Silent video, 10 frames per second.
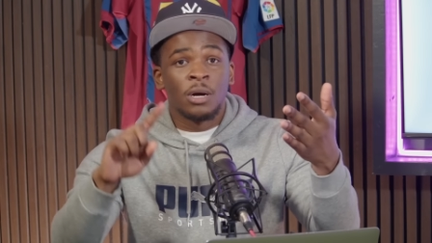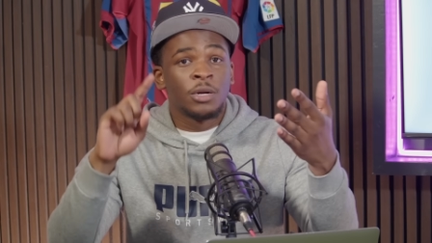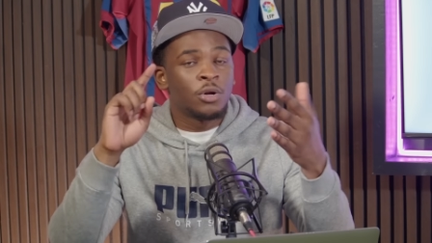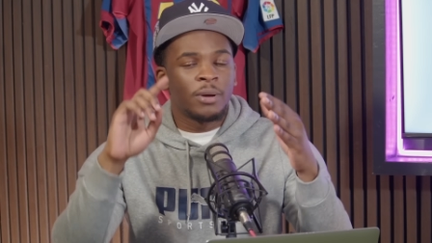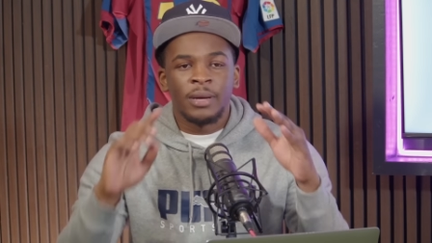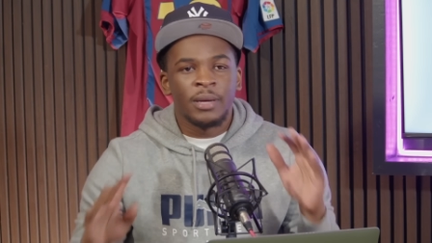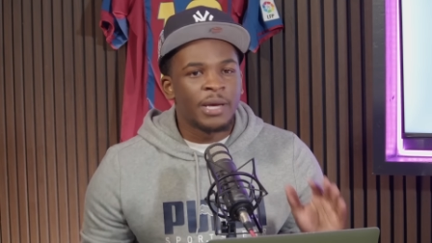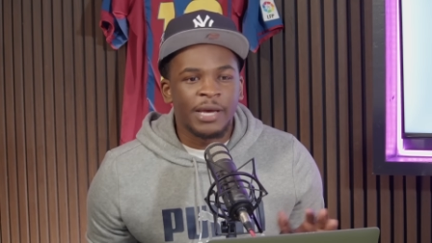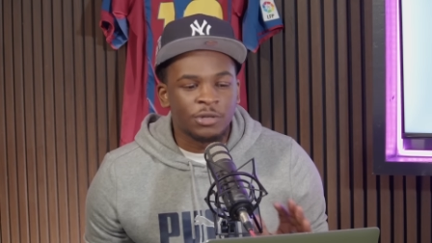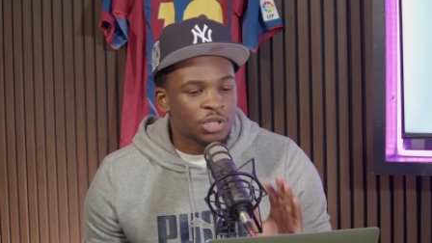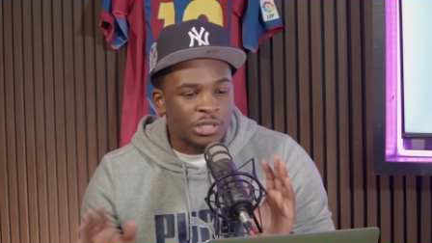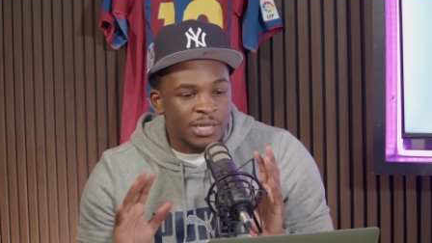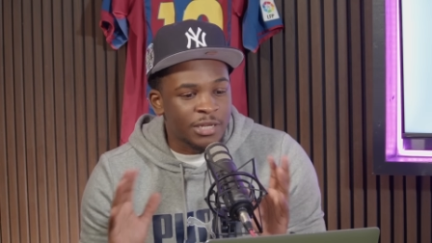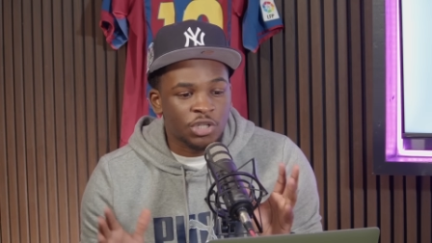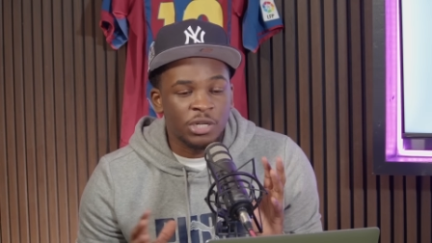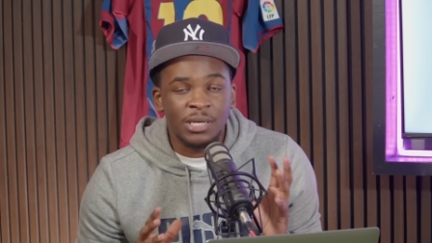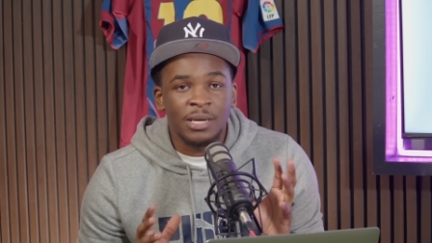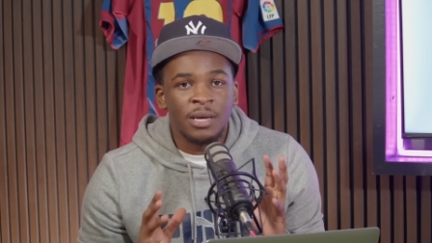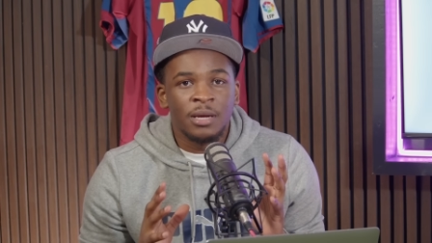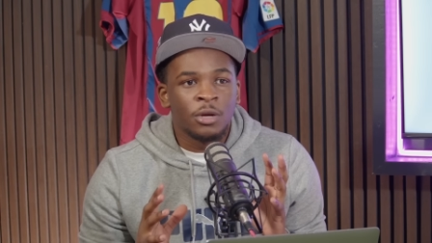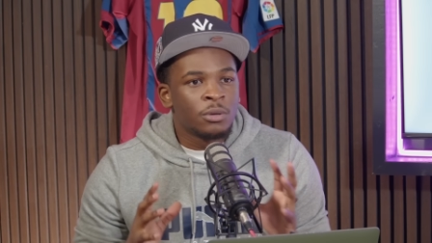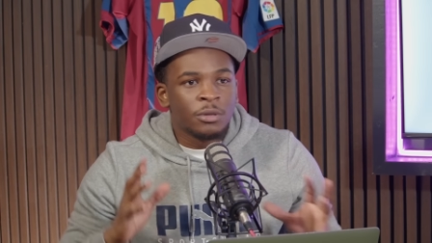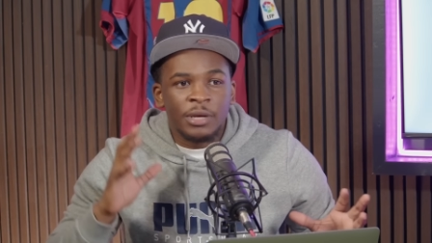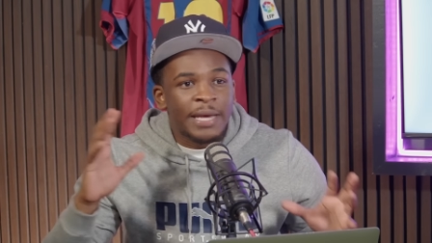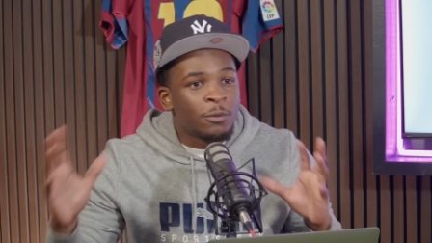No, it was just literally a free for all.